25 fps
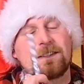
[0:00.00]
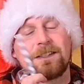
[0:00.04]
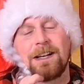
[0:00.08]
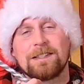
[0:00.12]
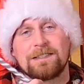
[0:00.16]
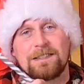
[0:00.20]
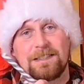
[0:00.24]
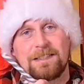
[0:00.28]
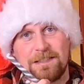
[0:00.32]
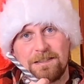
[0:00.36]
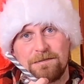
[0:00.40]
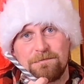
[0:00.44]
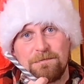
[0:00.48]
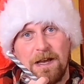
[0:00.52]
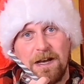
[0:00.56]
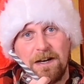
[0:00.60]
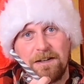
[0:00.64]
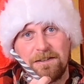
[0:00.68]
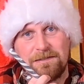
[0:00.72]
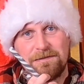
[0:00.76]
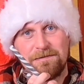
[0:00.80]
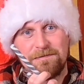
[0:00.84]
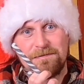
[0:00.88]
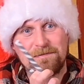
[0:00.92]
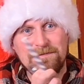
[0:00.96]
doesn't
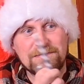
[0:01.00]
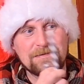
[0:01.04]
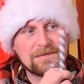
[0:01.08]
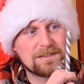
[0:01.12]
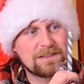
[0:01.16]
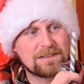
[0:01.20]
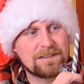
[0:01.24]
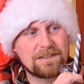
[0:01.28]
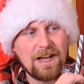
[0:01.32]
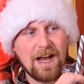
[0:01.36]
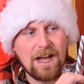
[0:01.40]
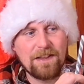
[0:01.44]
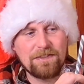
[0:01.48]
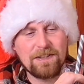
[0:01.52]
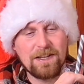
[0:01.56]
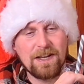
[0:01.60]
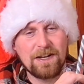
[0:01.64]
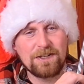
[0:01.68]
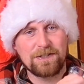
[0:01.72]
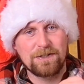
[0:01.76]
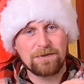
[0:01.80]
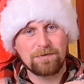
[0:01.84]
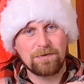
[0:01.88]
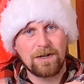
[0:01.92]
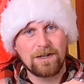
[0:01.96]
smell. It's not the
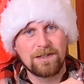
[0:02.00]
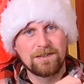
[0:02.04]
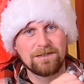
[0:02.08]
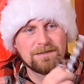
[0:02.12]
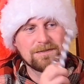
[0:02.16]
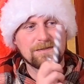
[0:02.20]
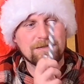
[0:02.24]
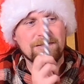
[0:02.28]
onion one.